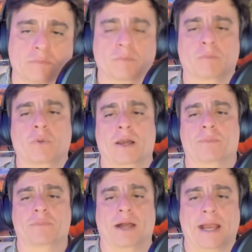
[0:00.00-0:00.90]
brought
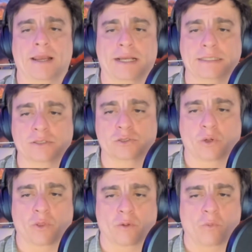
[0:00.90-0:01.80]
up the highlights
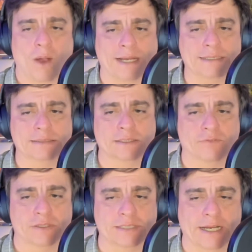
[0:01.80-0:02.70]
so the whites of
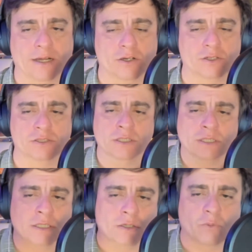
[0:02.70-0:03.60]
the tires
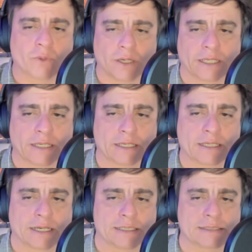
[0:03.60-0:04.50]
really
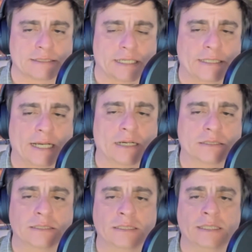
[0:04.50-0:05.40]
kind of stand
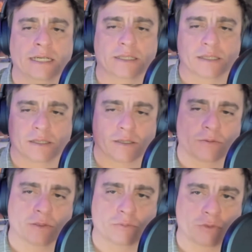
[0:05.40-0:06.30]
out, and
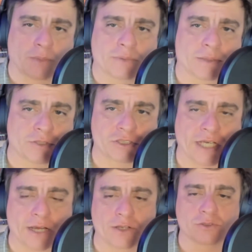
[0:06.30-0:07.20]
then drop down the
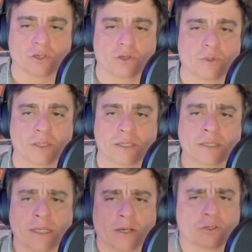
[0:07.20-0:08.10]
shadows a little bit,
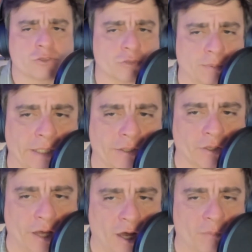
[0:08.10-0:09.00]
and also drop
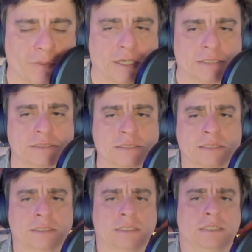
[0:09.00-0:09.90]
the ambiance
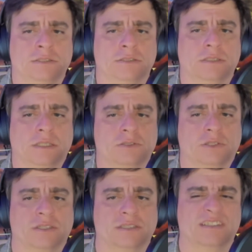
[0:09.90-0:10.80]
so
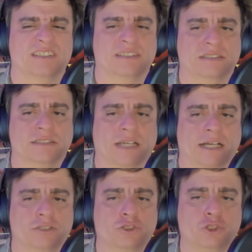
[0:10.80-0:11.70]
it's
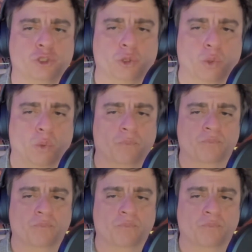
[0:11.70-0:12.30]
not too